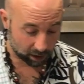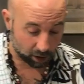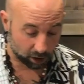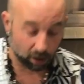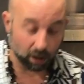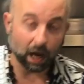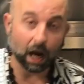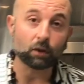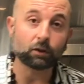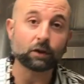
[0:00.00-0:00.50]

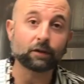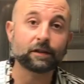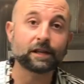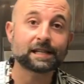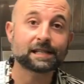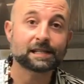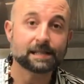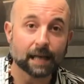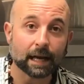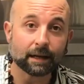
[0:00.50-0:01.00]
learn how to
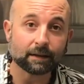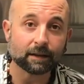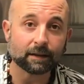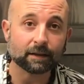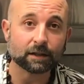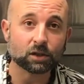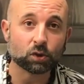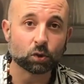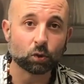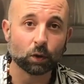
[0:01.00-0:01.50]
dissect
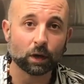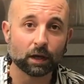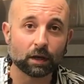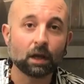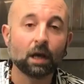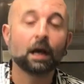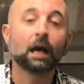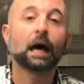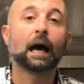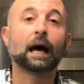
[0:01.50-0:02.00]
a squid
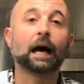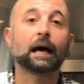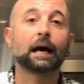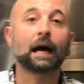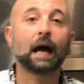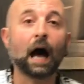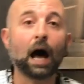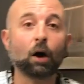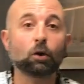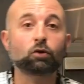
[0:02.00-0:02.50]
and
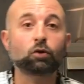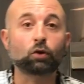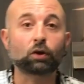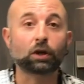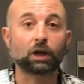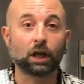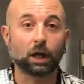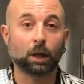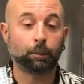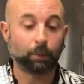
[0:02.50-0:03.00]
how to
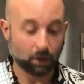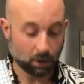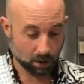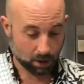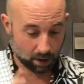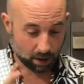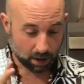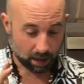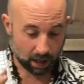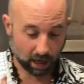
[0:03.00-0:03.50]
keep
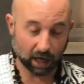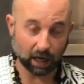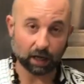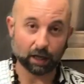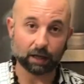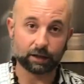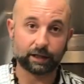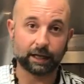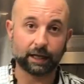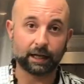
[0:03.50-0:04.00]

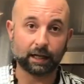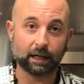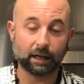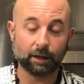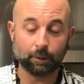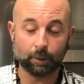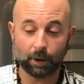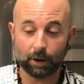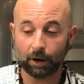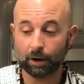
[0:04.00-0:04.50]
the
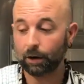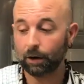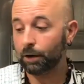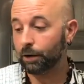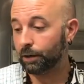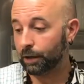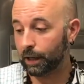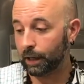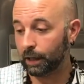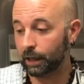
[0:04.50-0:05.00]
liver,
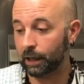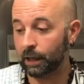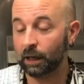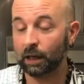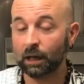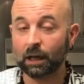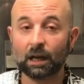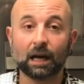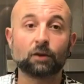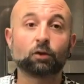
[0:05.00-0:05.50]
the
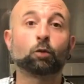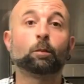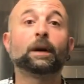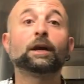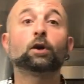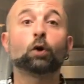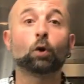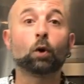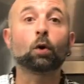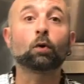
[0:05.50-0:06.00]
ink, and to
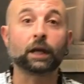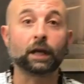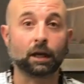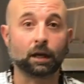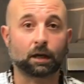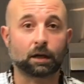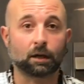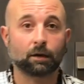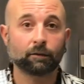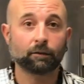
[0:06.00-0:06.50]
make your own
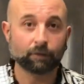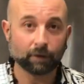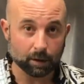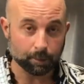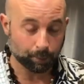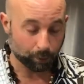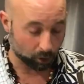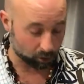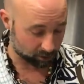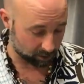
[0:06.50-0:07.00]
ink. Very
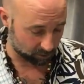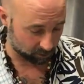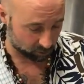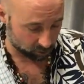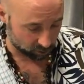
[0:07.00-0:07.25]
important,